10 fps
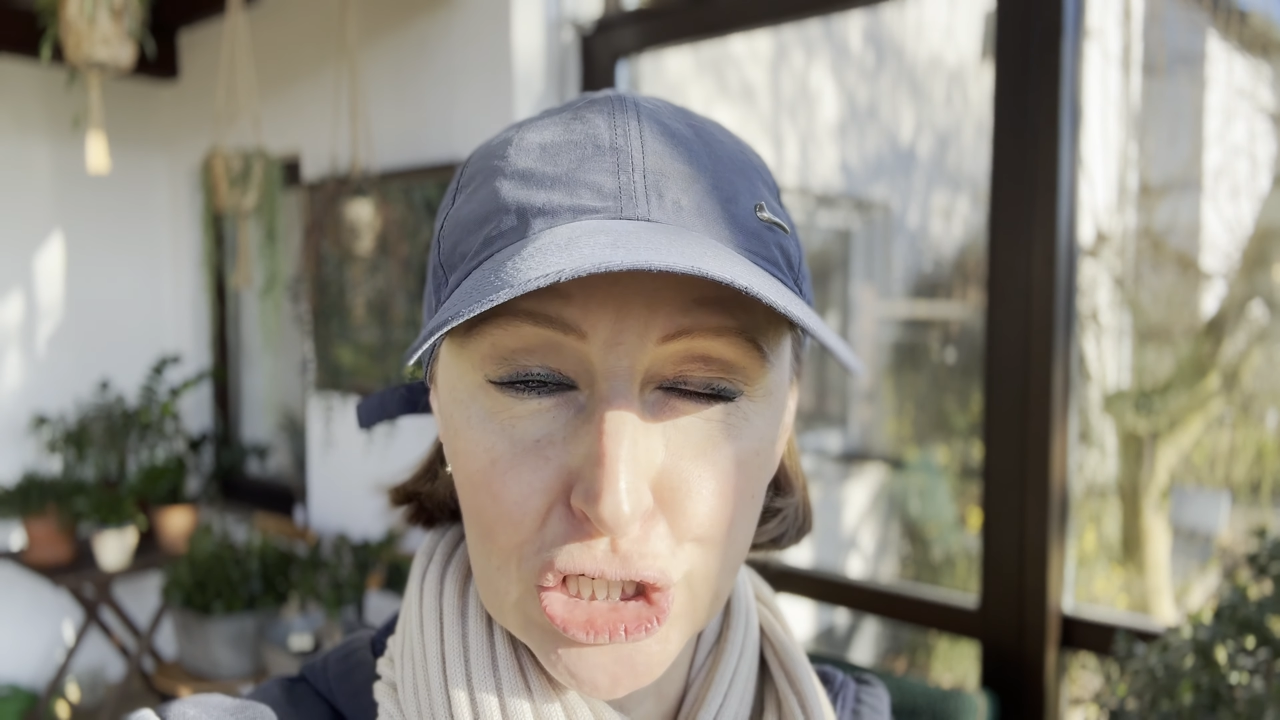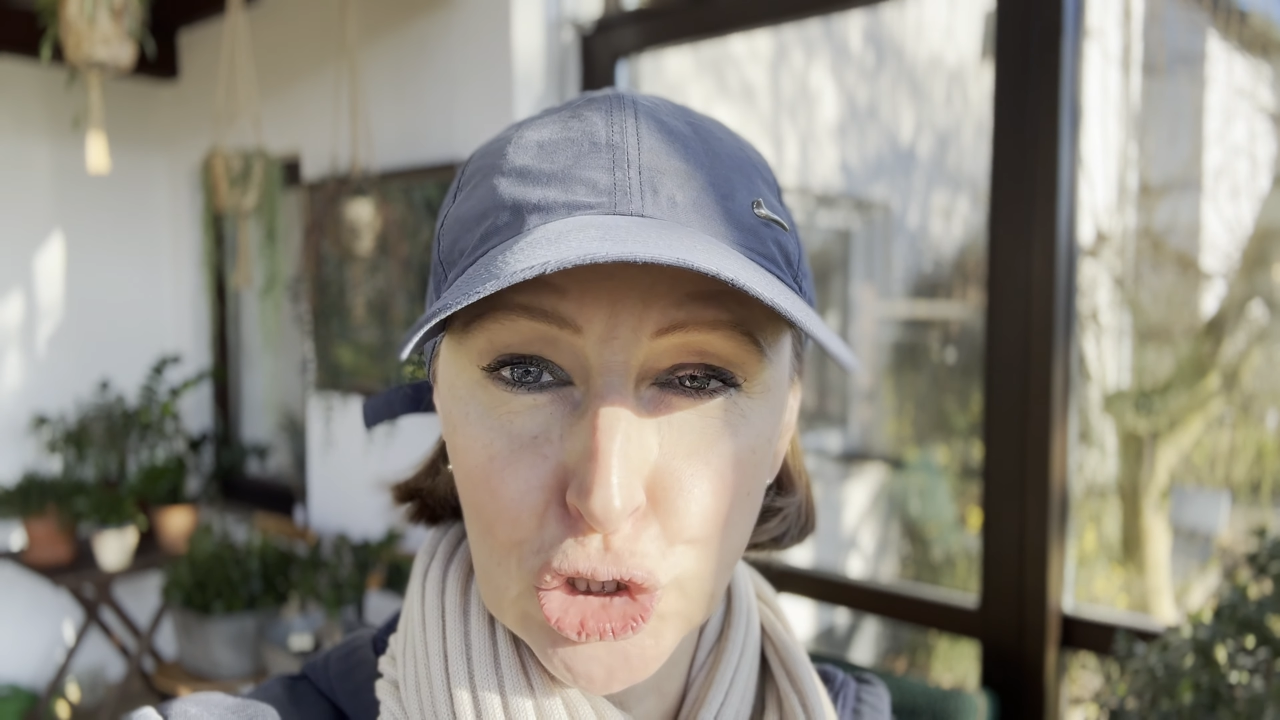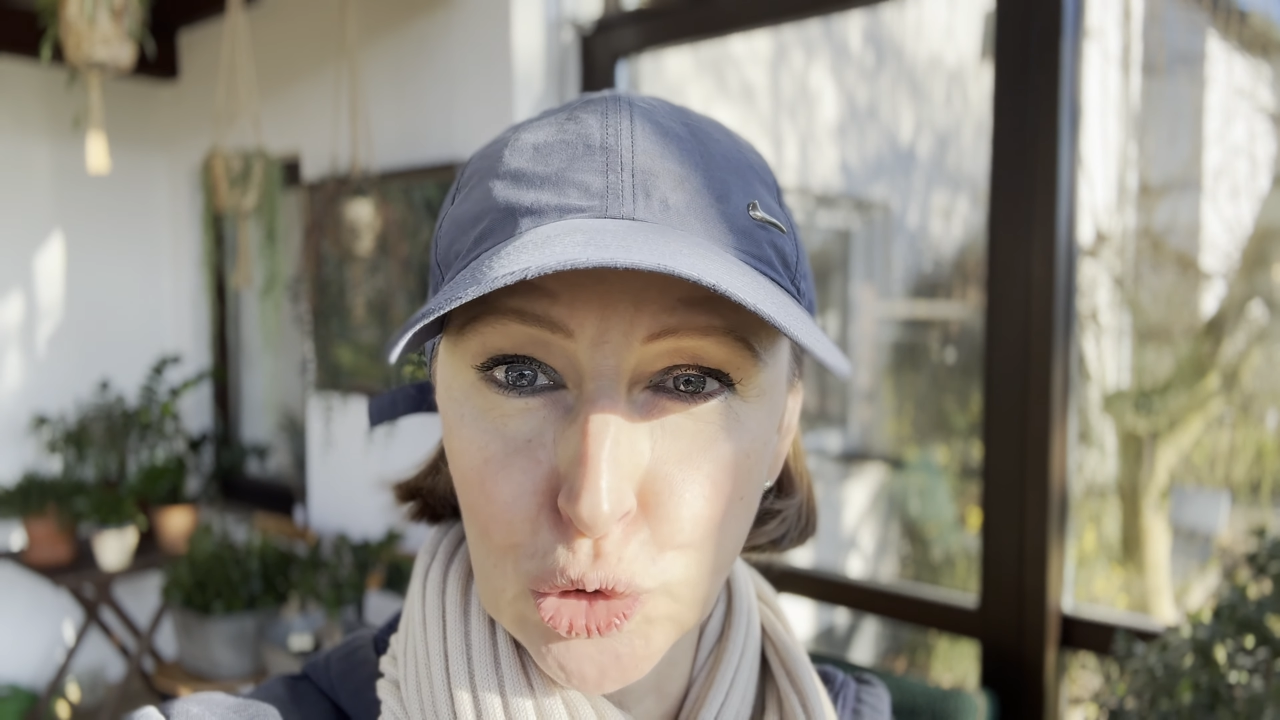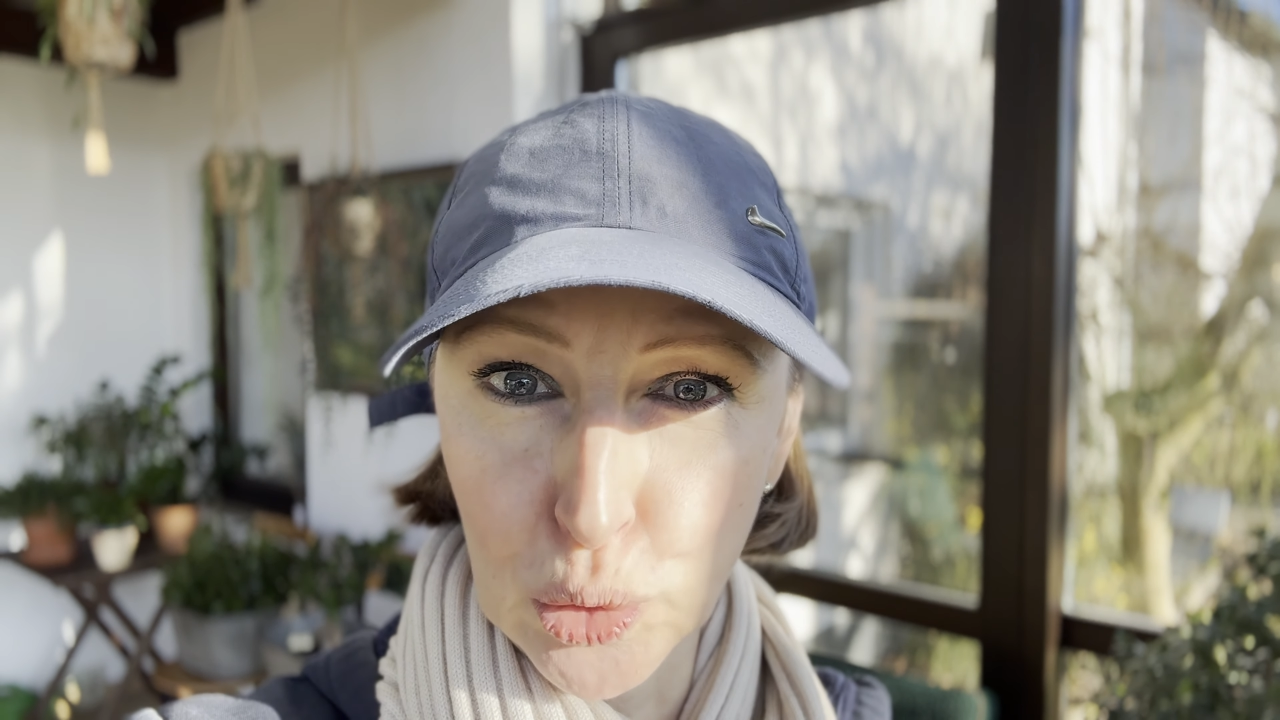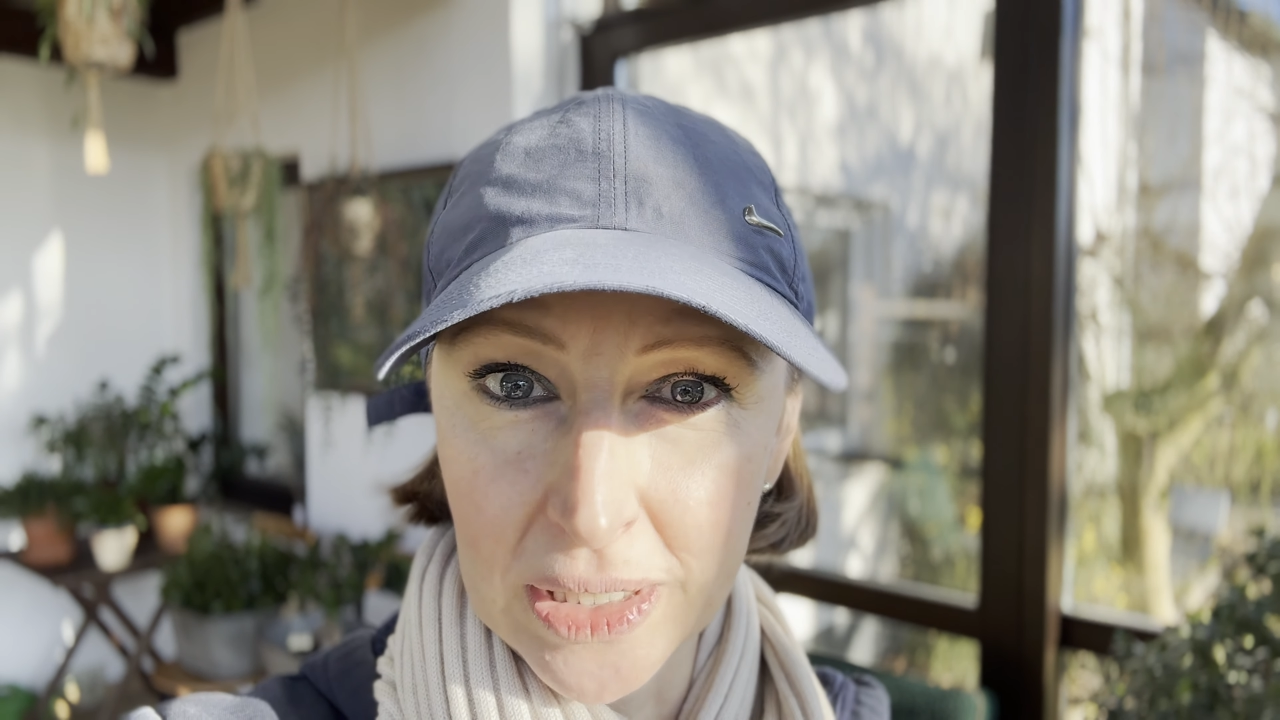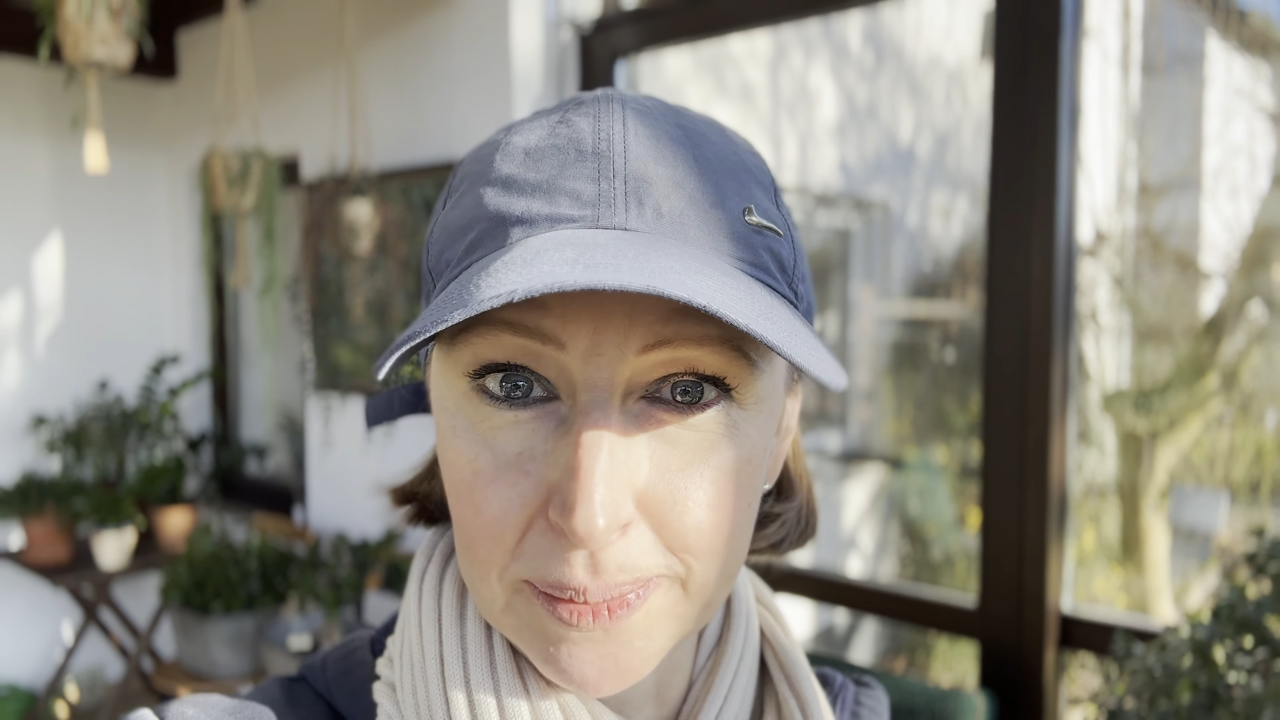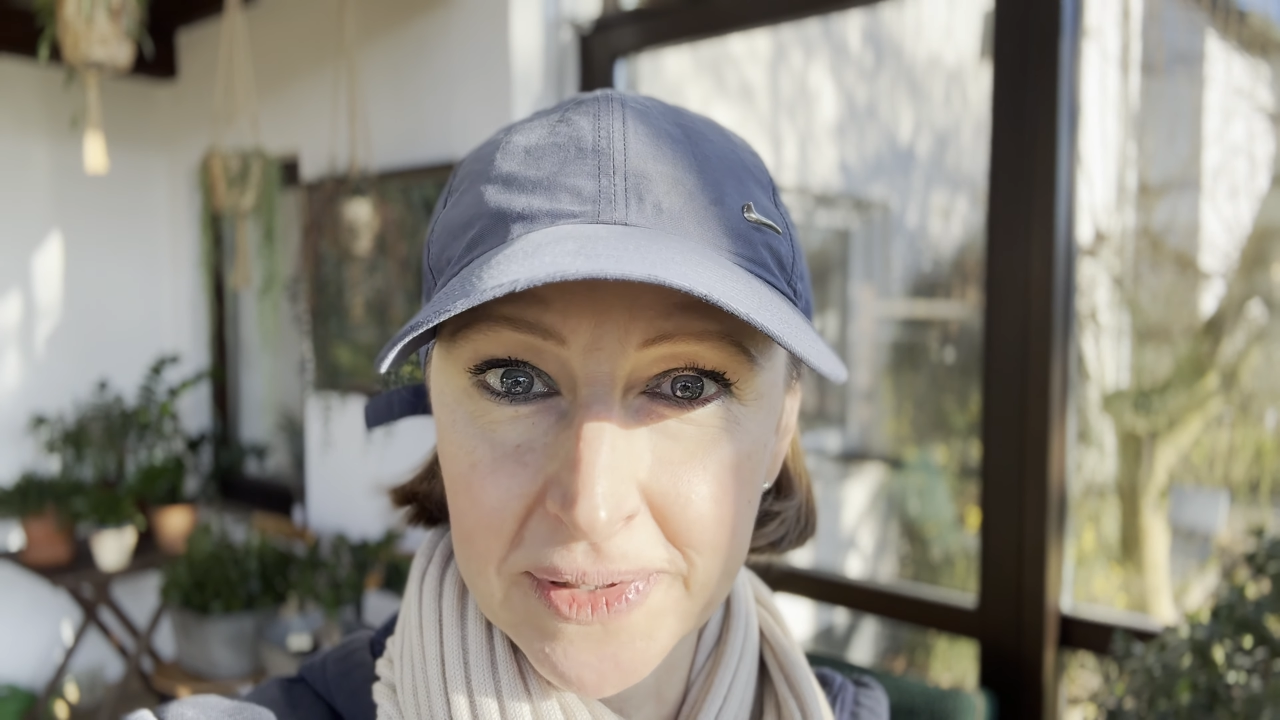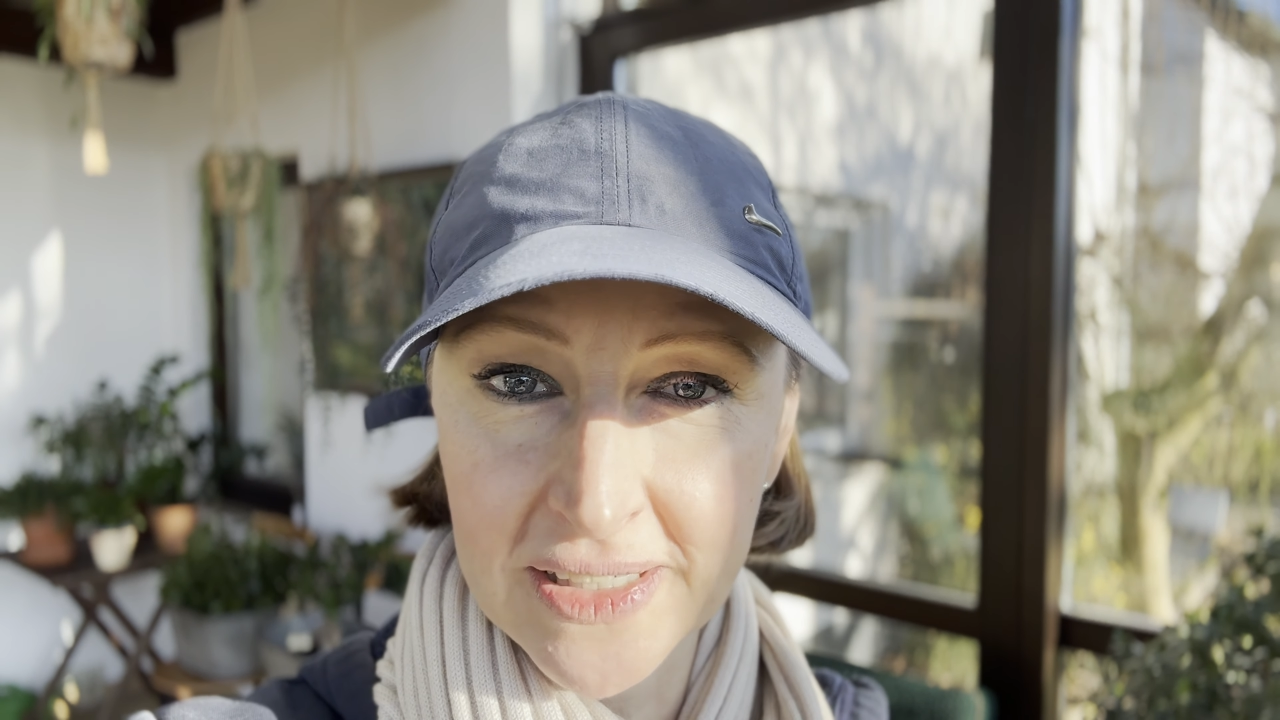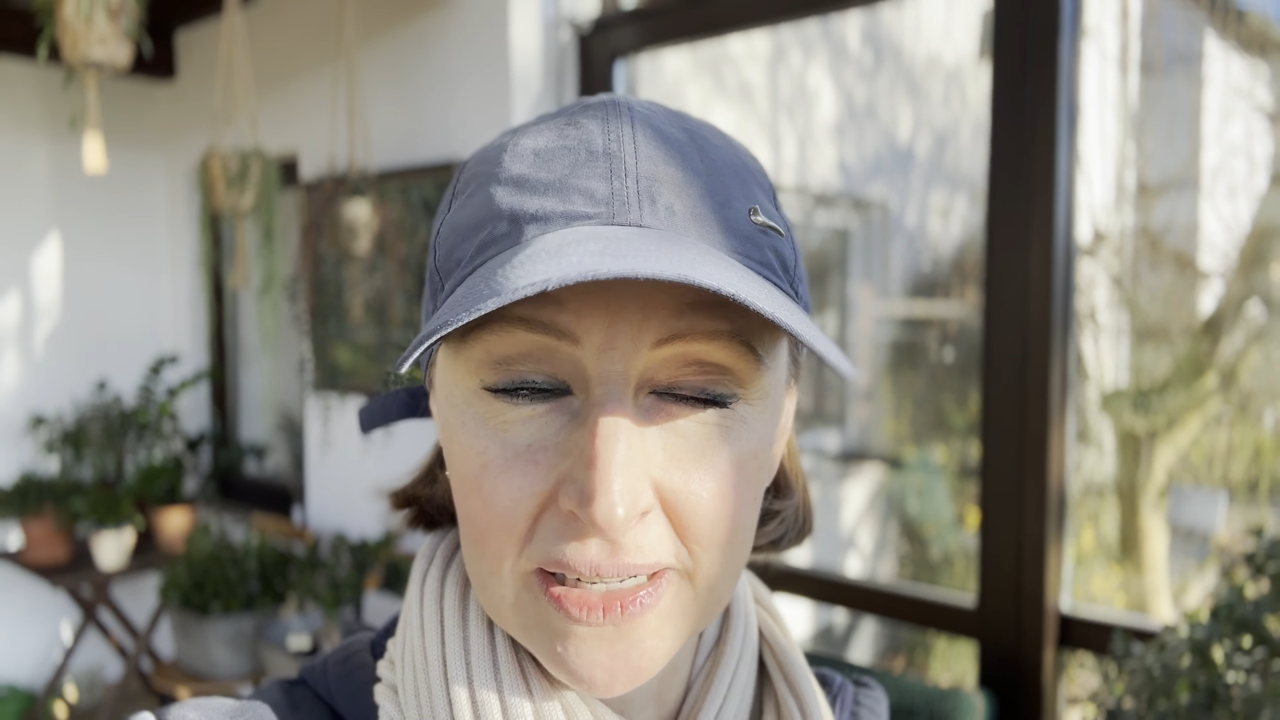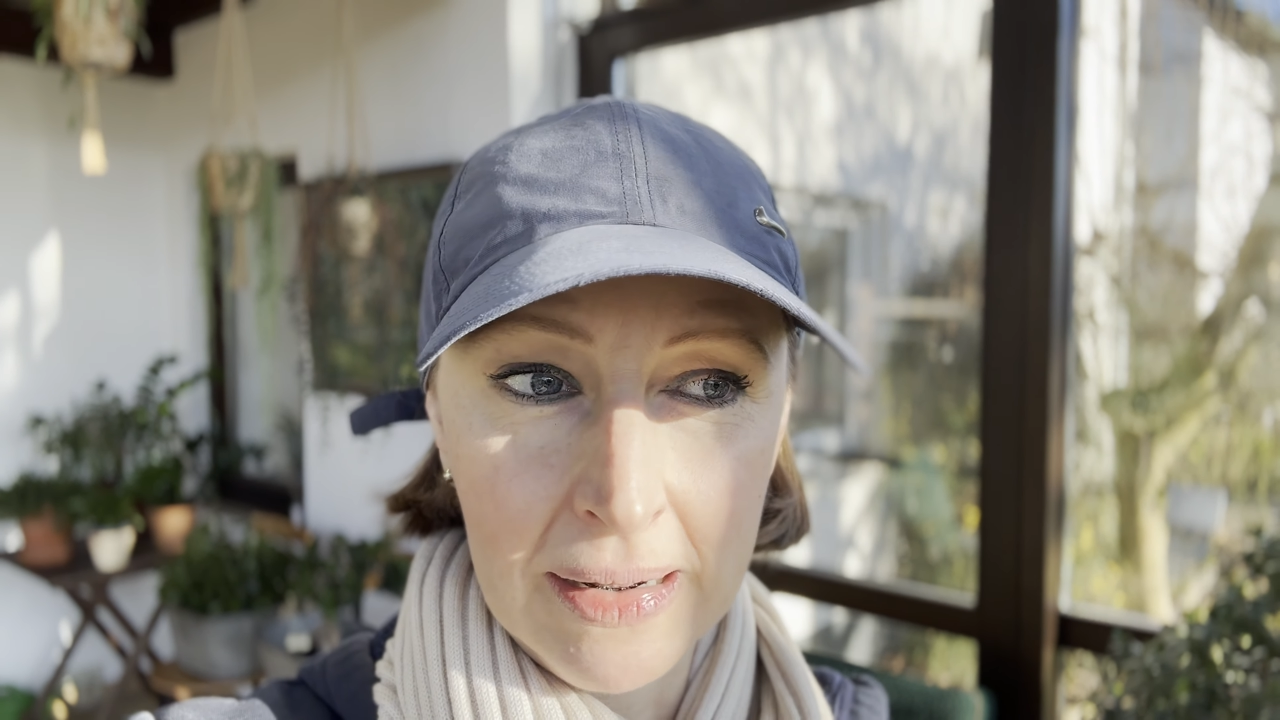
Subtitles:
tulips